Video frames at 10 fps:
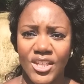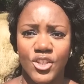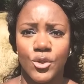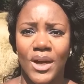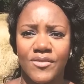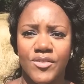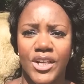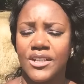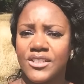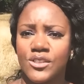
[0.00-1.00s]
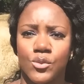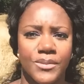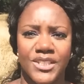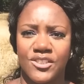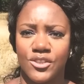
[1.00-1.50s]
you have a right as a
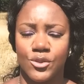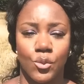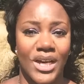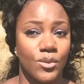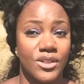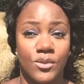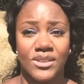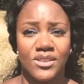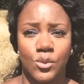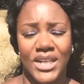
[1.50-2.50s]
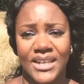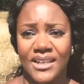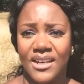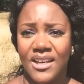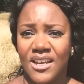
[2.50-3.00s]
woman to wear what you want to
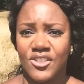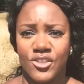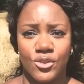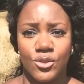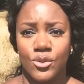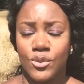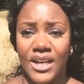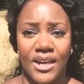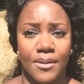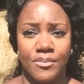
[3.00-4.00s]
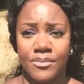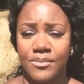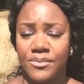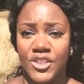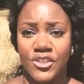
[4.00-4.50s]
wear, to
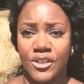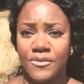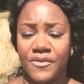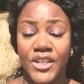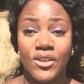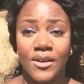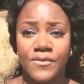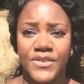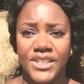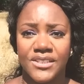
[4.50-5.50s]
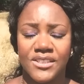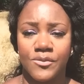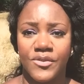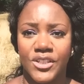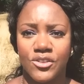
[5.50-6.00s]
you know, feel confident
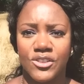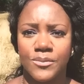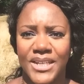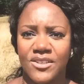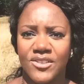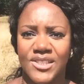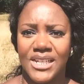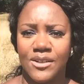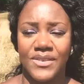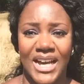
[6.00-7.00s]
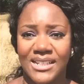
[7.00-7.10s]
and feel good about yourself.